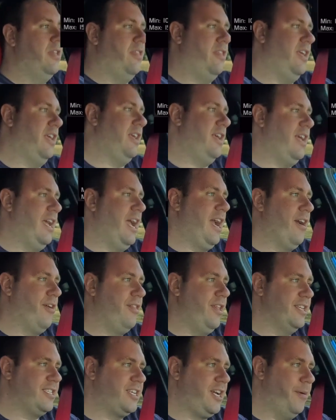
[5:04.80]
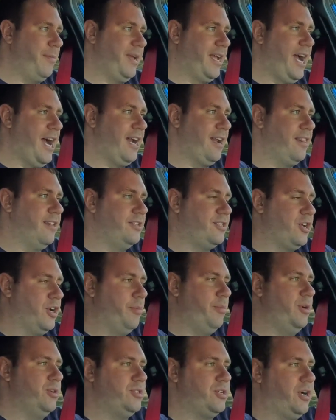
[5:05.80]
The air that's coming out of the
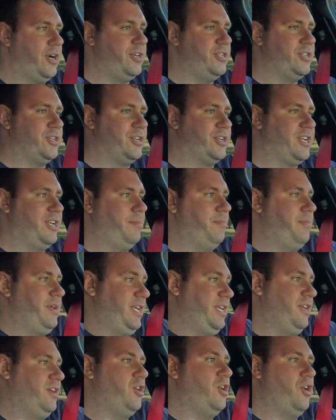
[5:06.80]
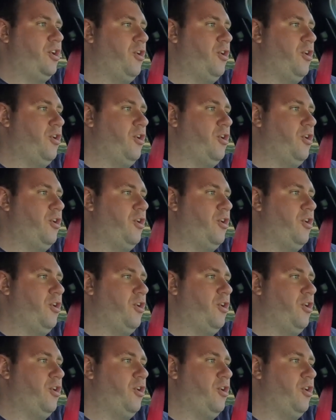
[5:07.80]
turbocharger can be